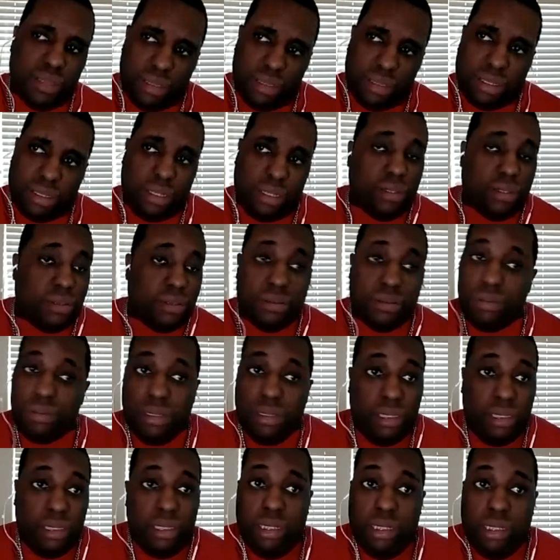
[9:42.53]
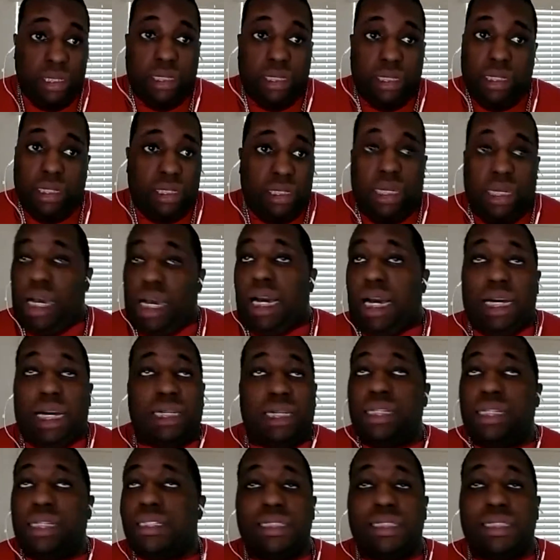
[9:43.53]
So,
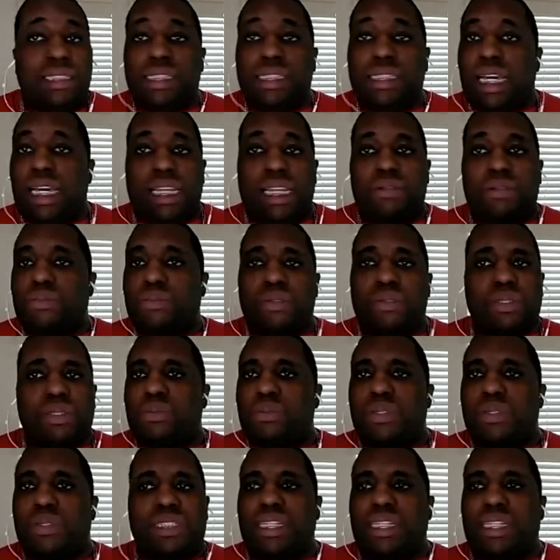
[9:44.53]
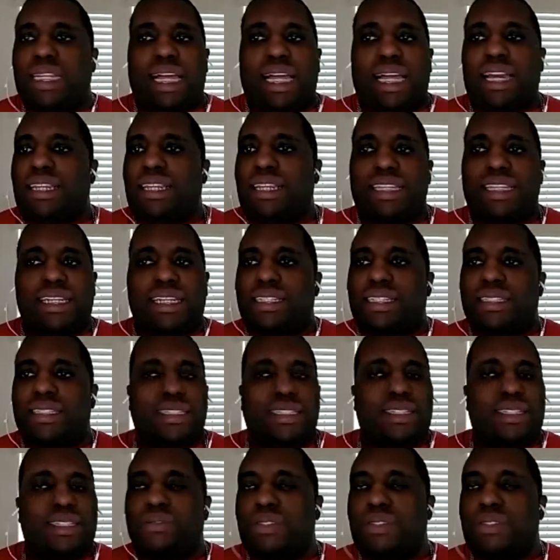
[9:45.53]
nah, that it wasn't a light then.
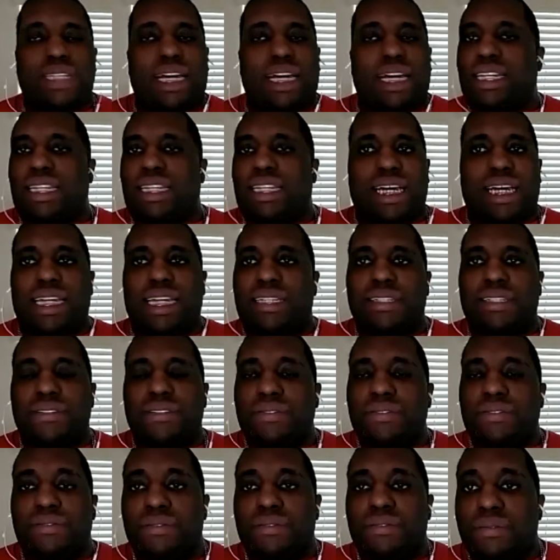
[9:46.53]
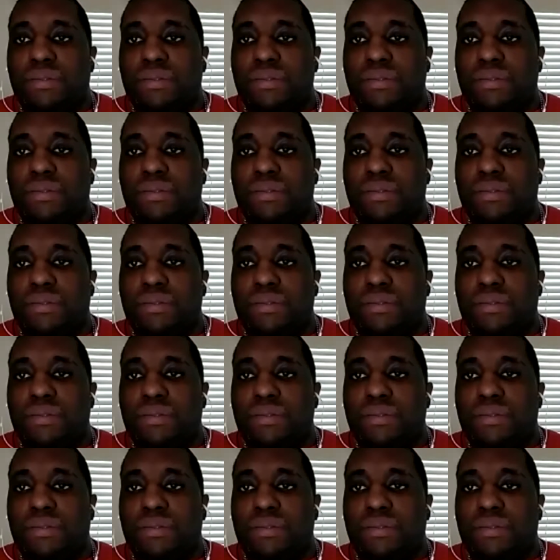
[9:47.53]
It was not a light.